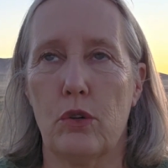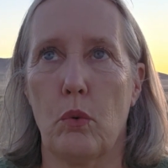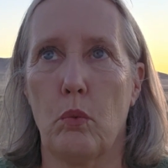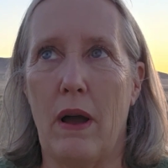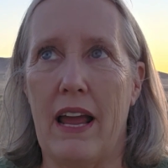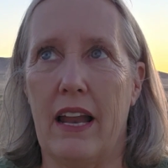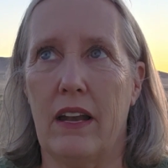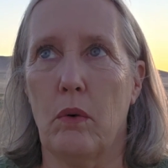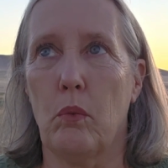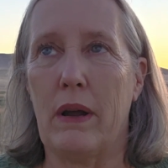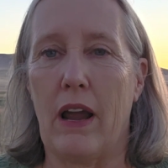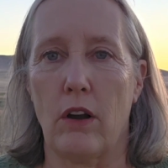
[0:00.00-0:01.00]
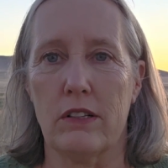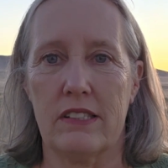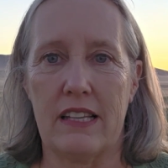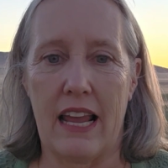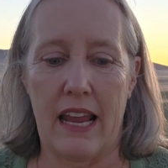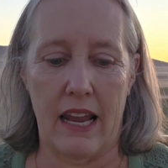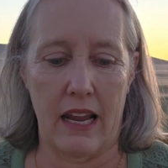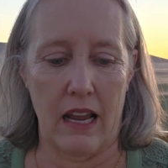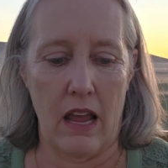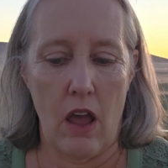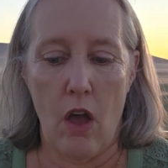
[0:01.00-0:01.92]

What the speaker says: when we are saying